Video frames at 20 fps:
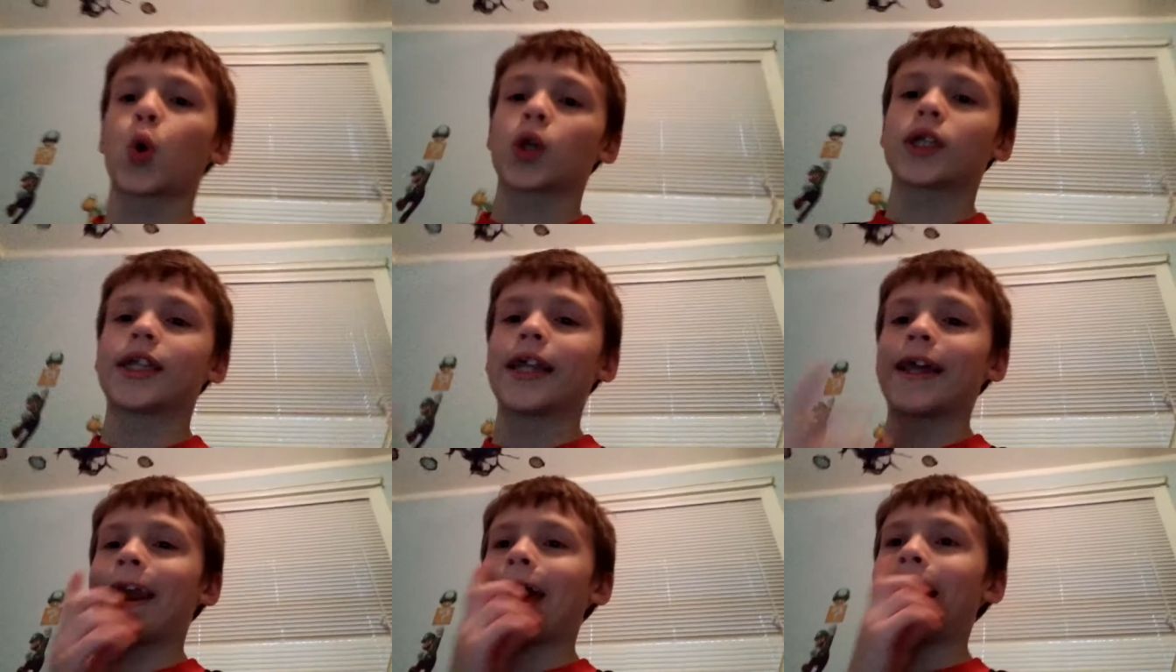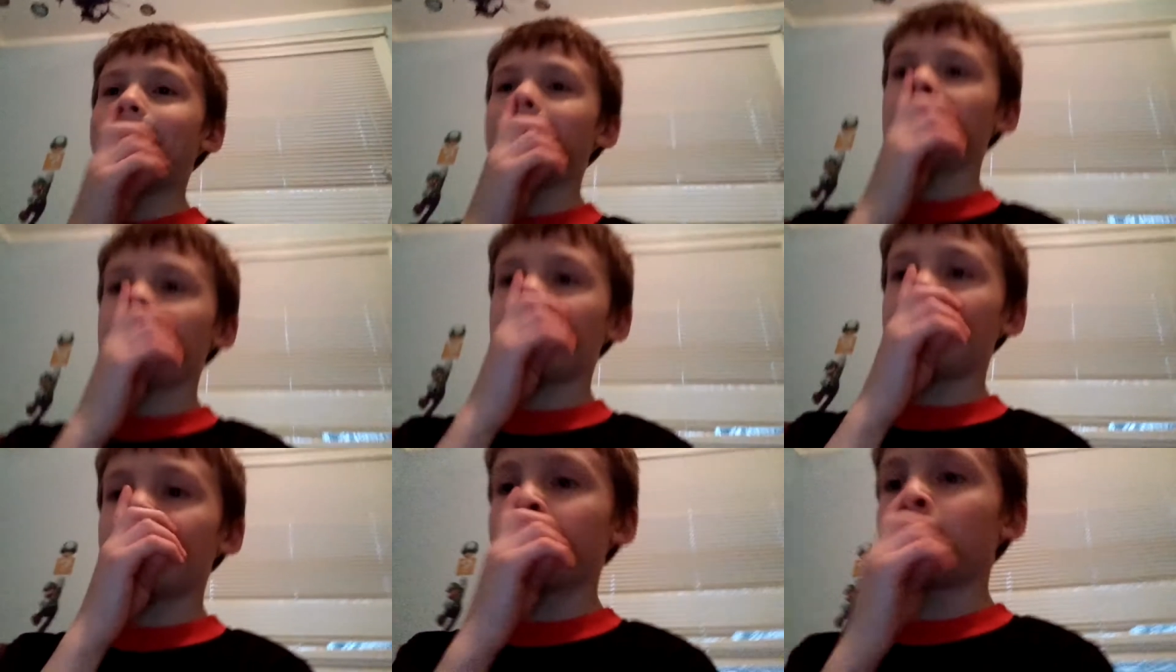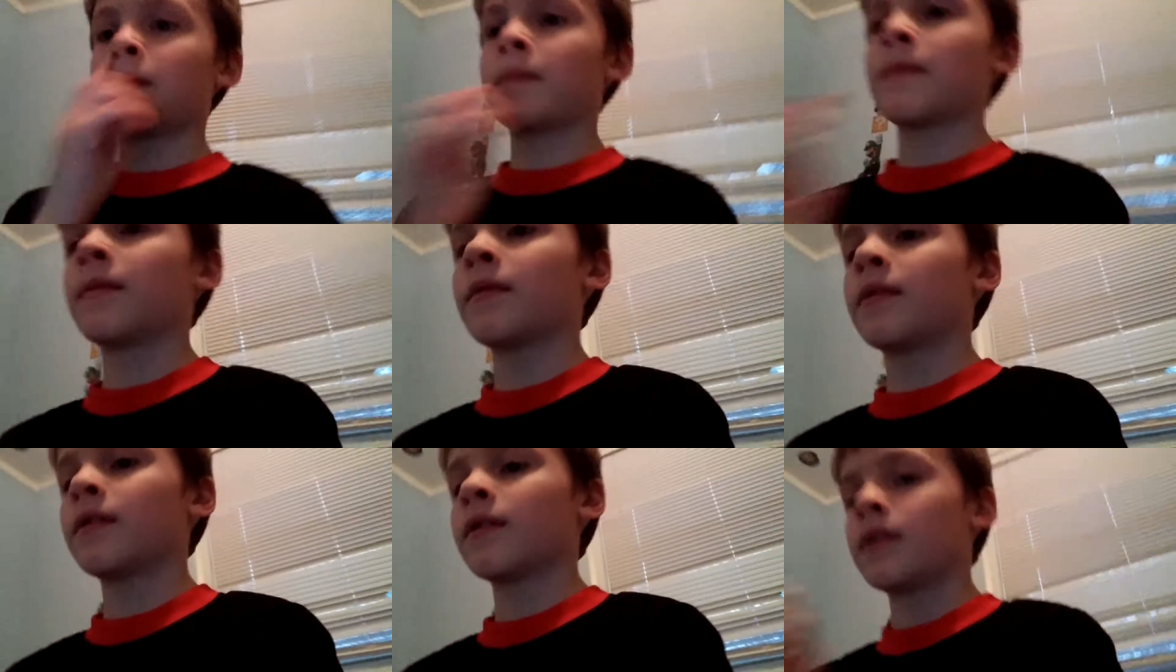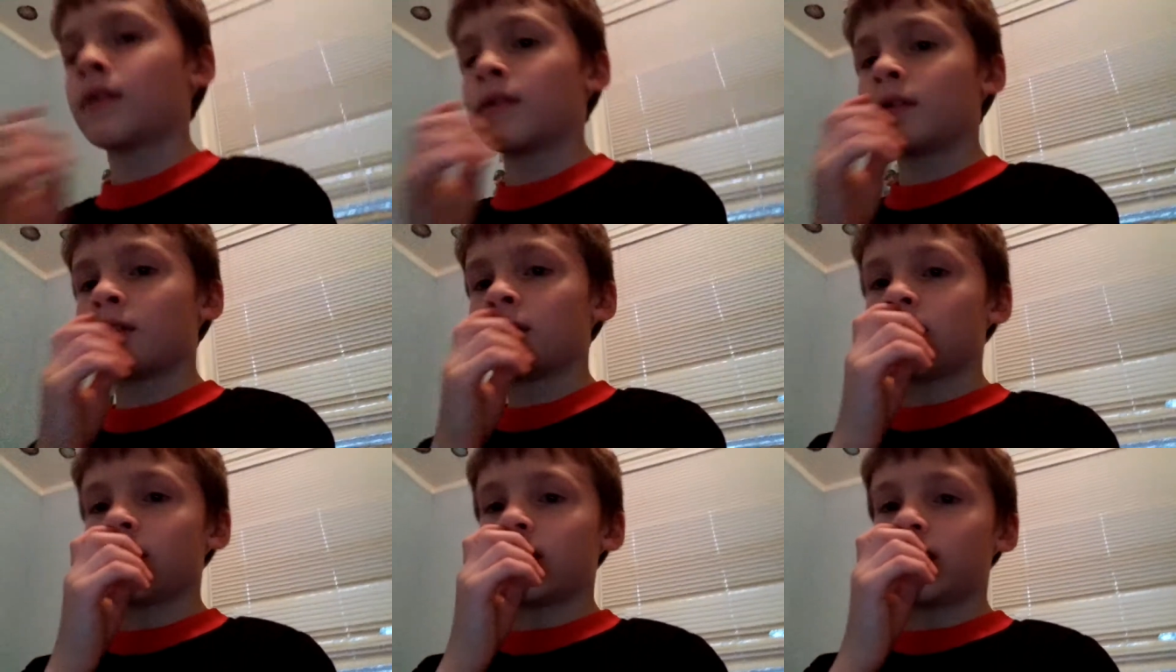today. Look.
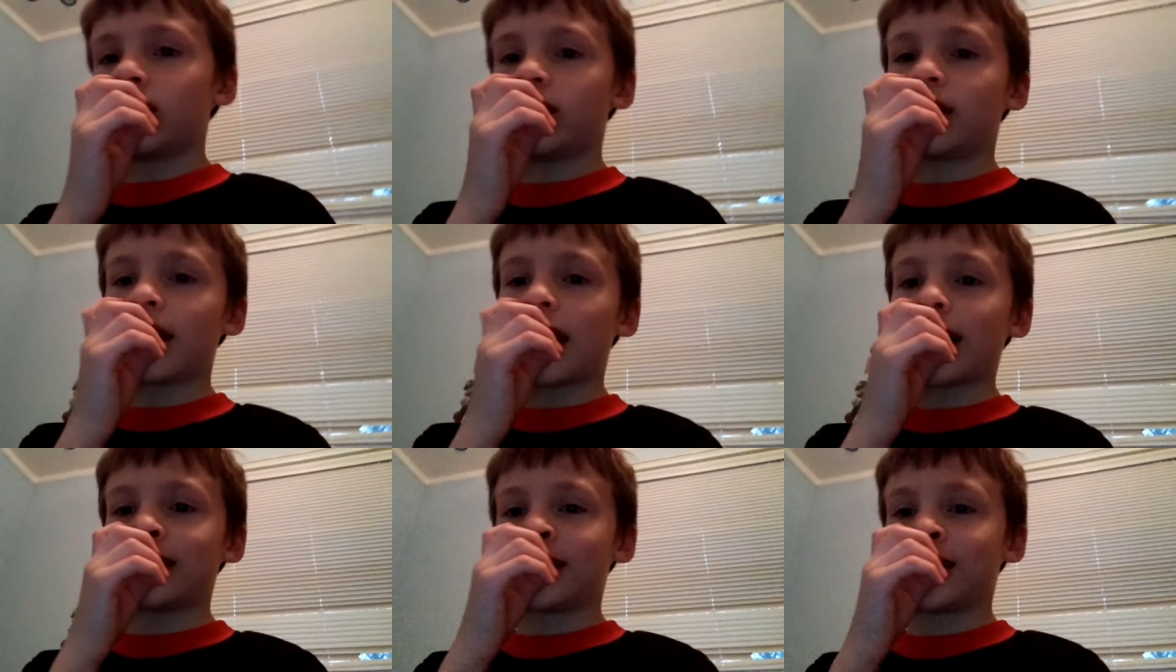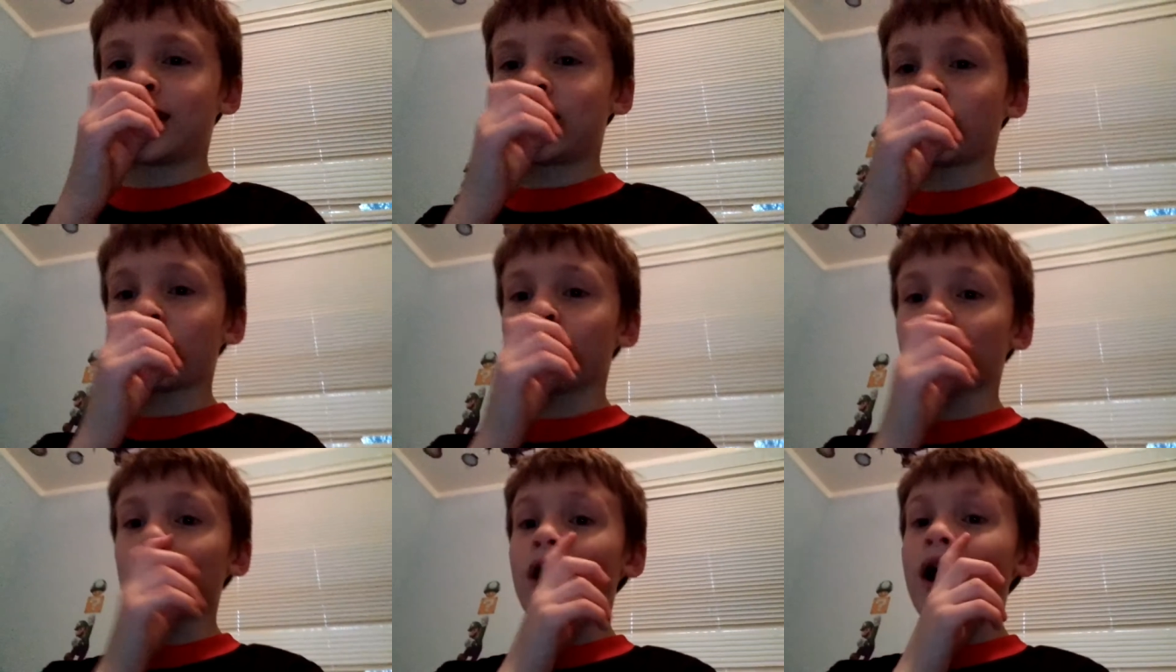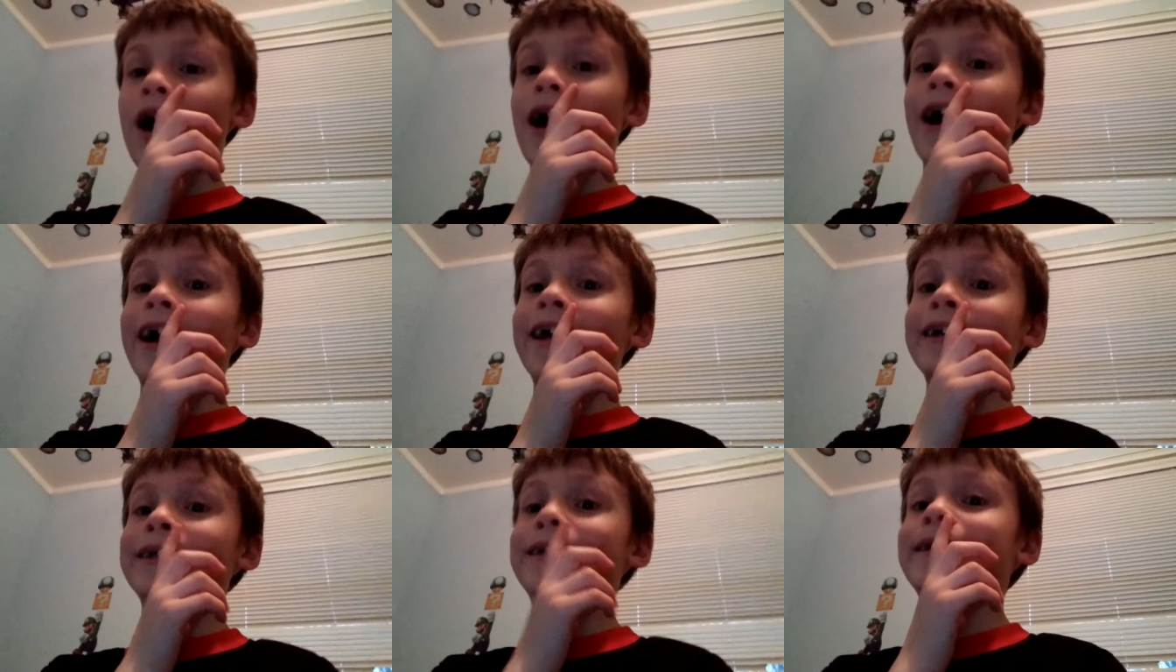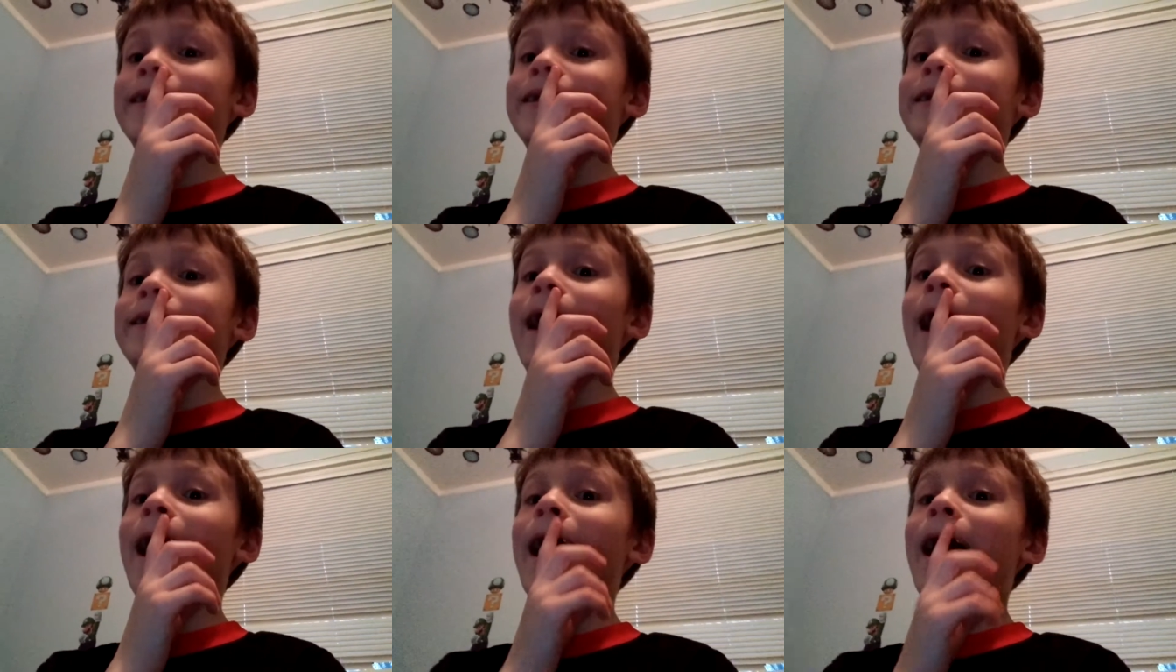That's the wrong
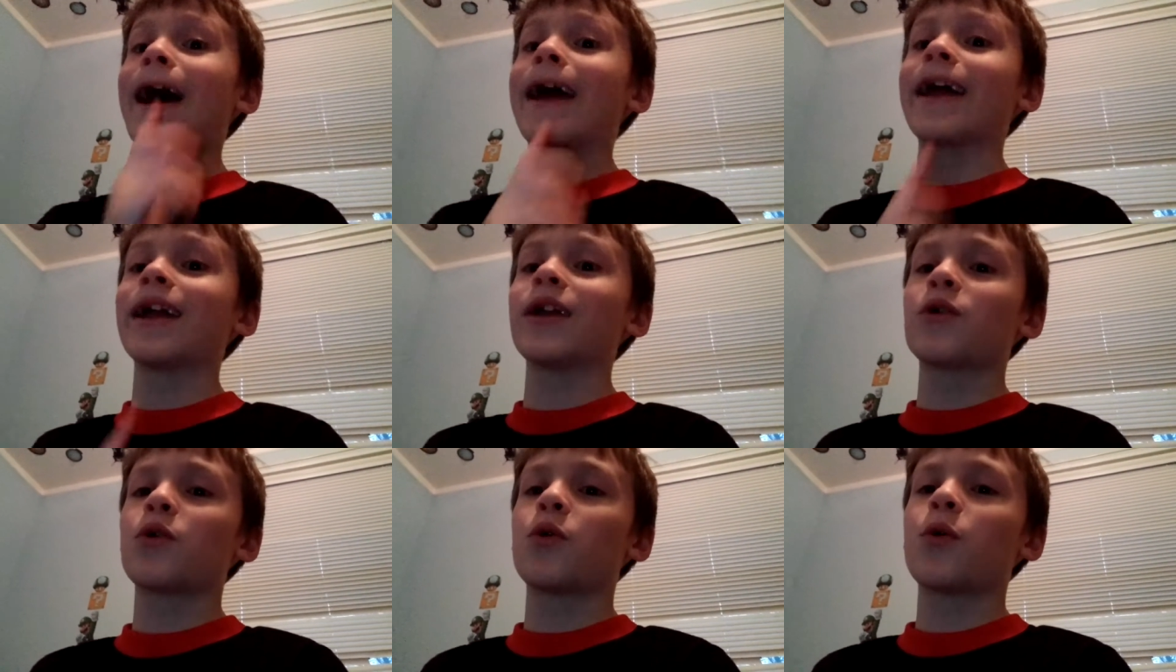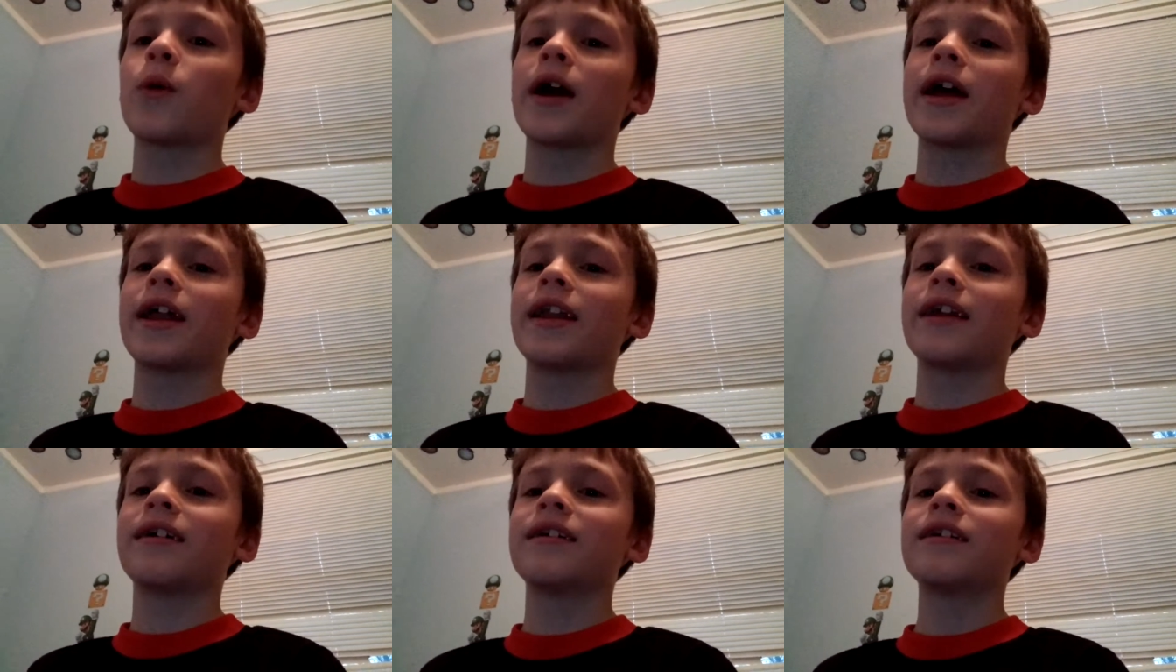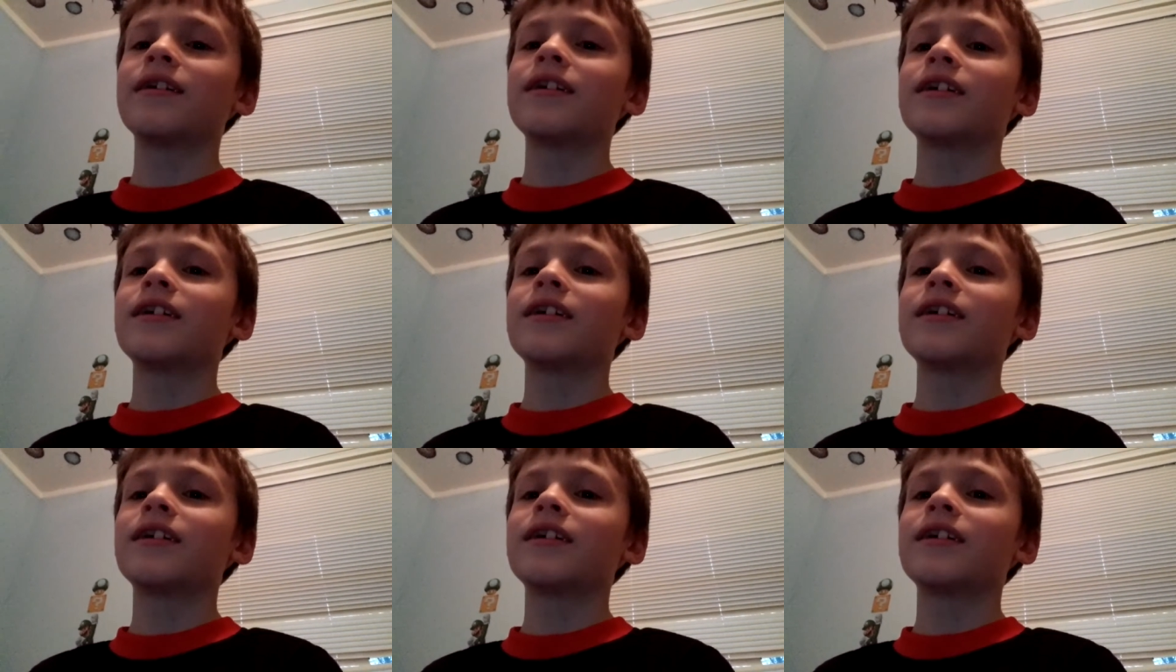side, Quinn.